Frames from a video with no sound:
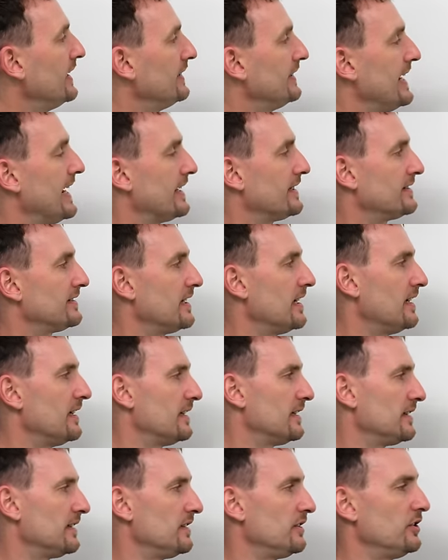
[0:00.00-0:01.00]
Next,
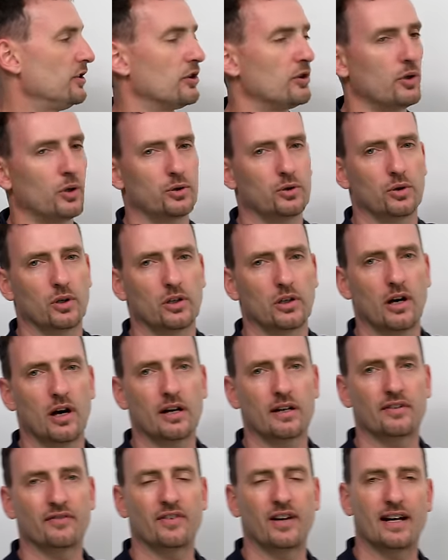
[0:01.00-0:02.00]
you'll go to a
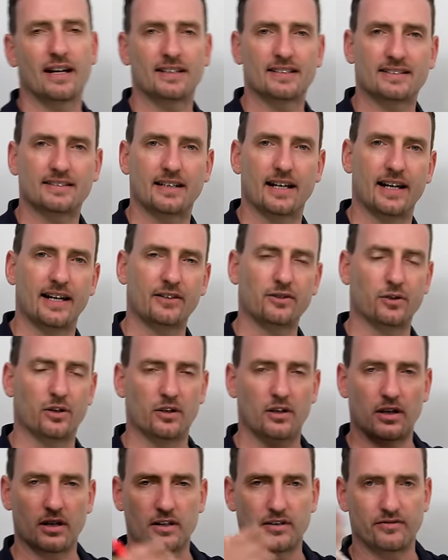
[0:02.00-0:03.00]
lot of sites or a
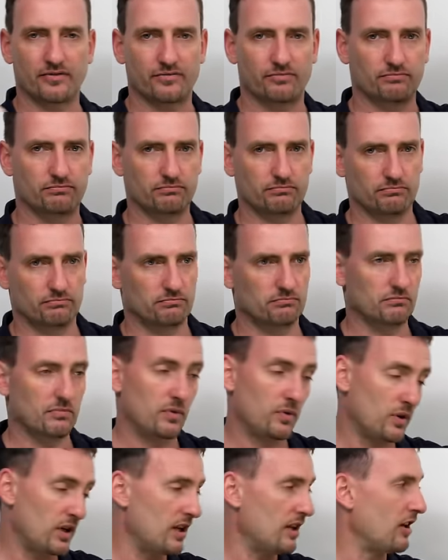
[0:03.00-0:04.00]
lot
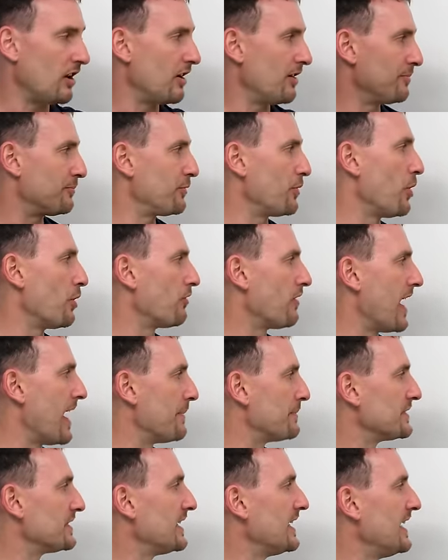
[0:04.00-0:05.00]
of
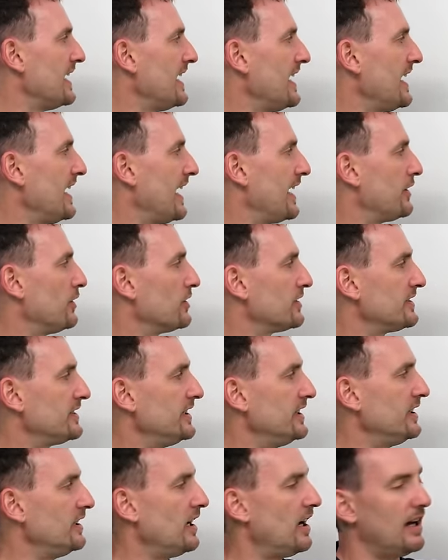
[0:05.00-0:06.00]
programs, and you'll
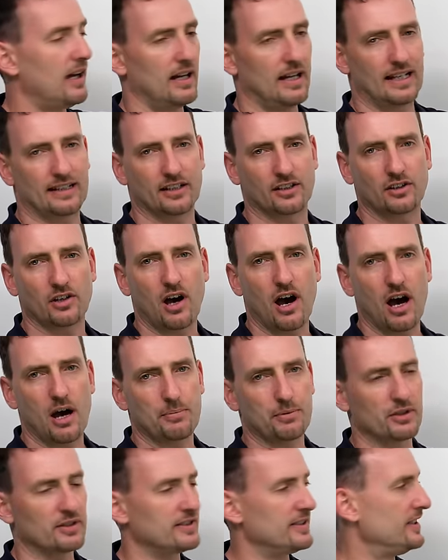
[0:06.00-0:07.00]
see at the
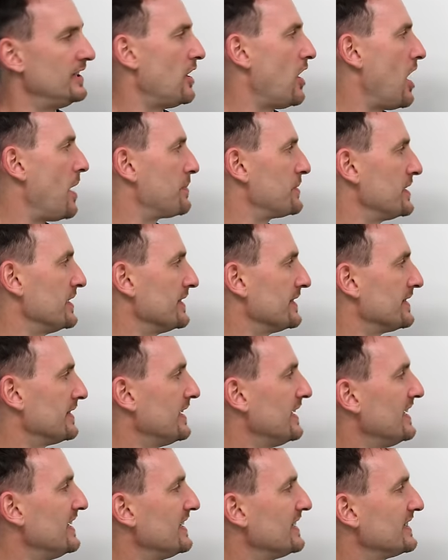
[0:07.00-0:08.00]
top, you'll see options.
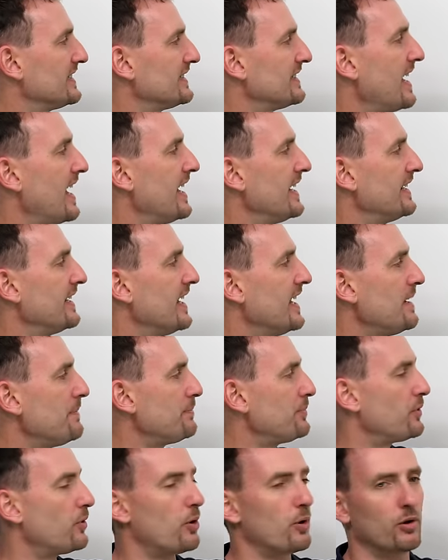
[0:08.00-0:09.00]
Sign
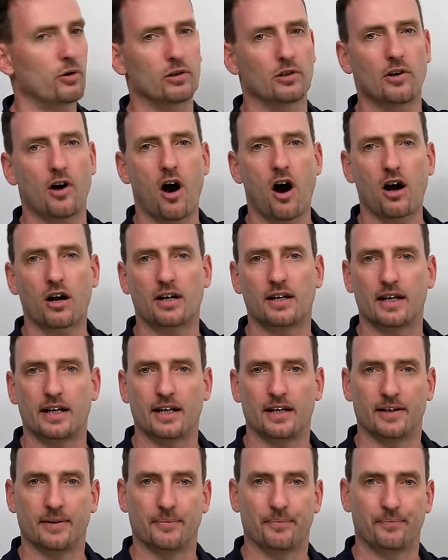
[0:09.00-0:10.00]
up or log
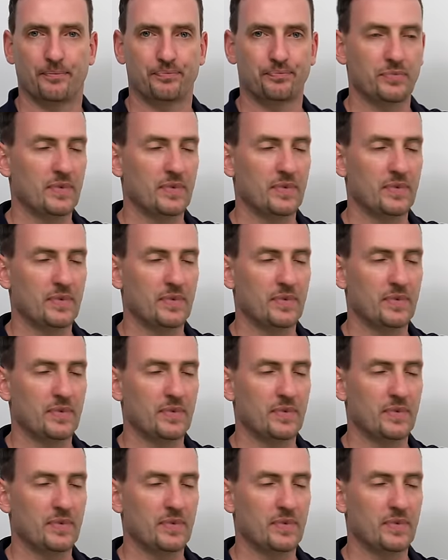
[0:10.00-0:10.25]
in.